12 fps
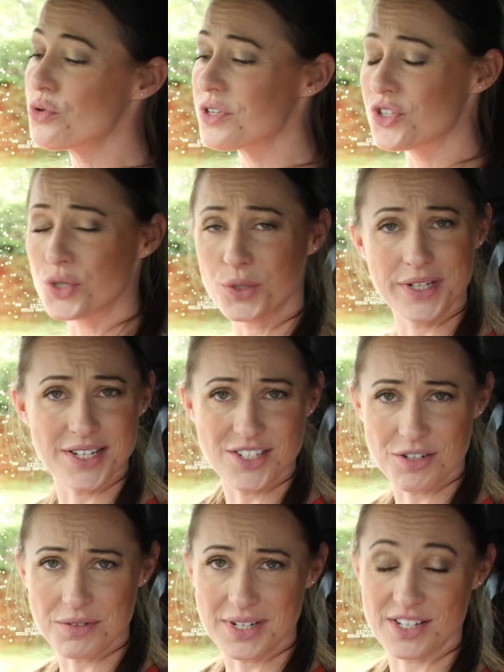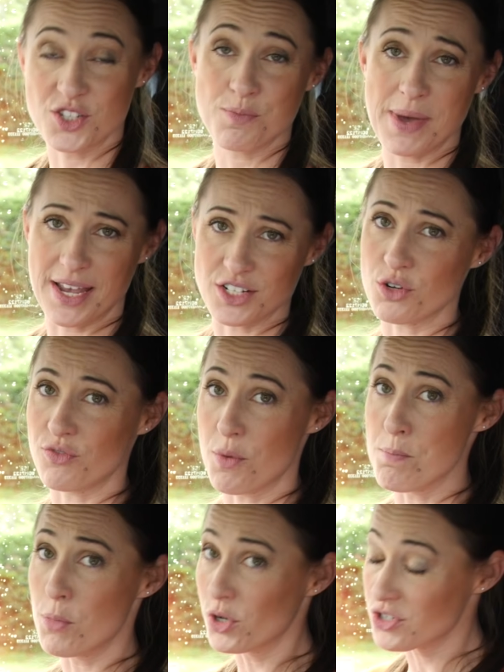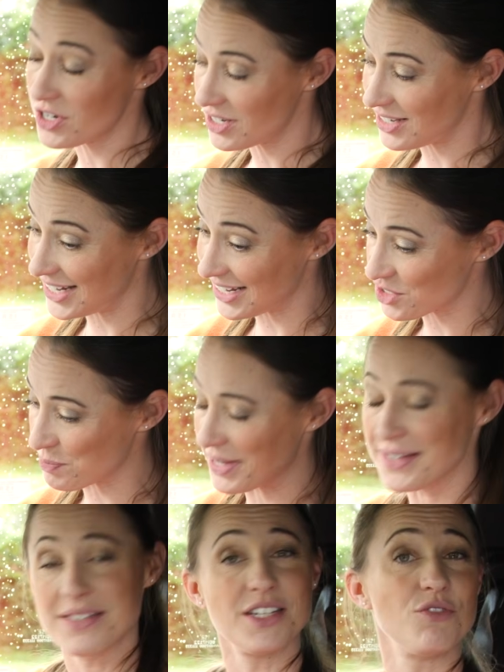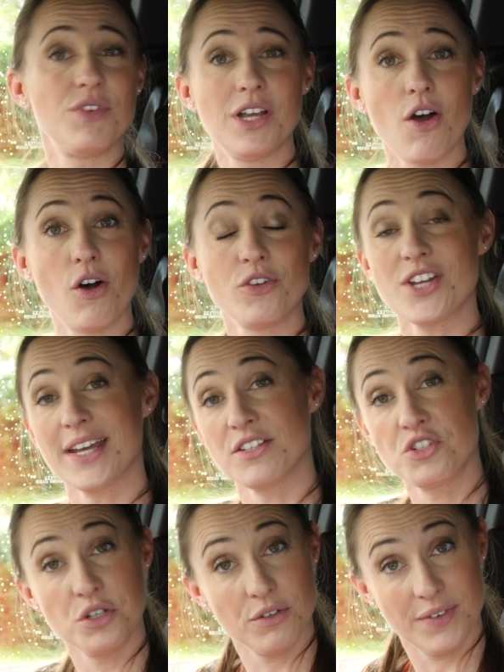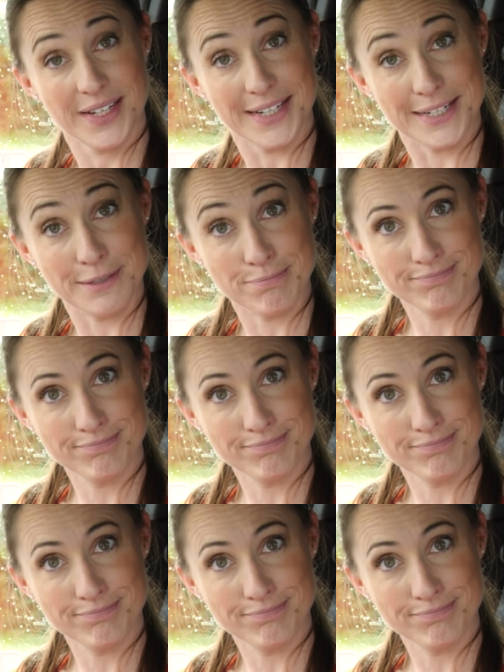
the toys you would expect of a moderately expensive large SUV.